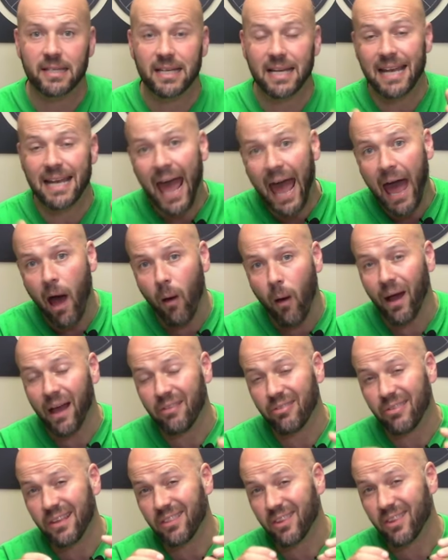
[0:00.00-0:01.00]
And now
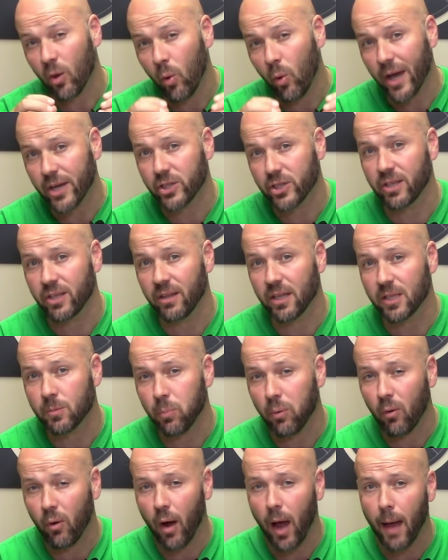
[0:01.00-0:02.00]
I think the question that's
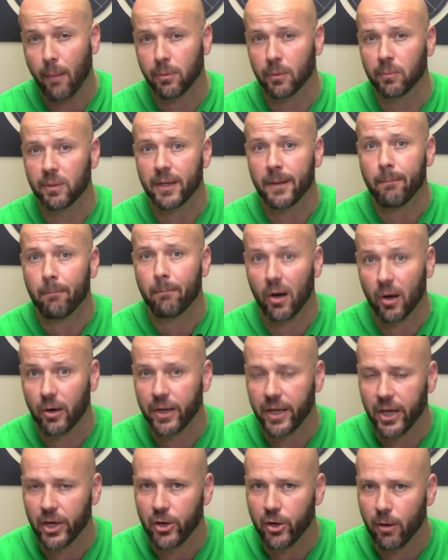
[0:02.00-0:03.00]
probably
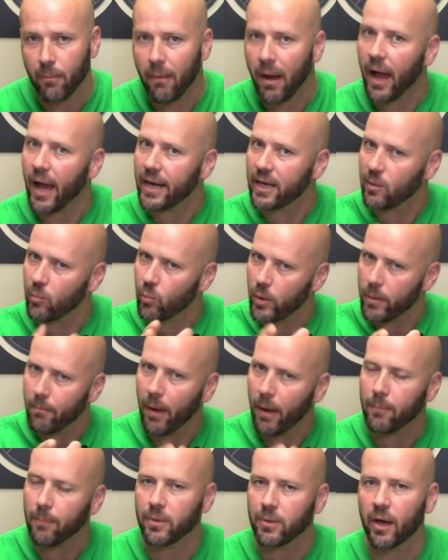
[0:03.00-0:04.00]
burning in your mind and we
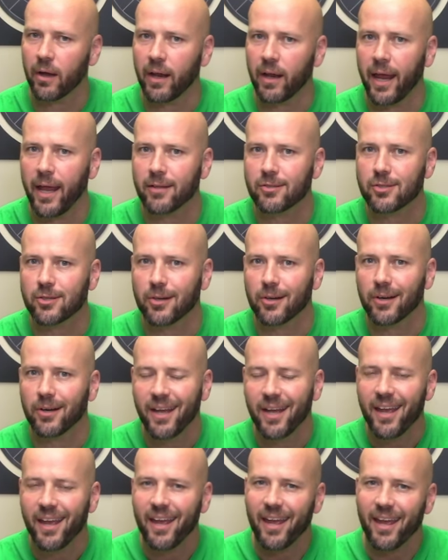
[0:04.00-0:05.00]
might be able to answer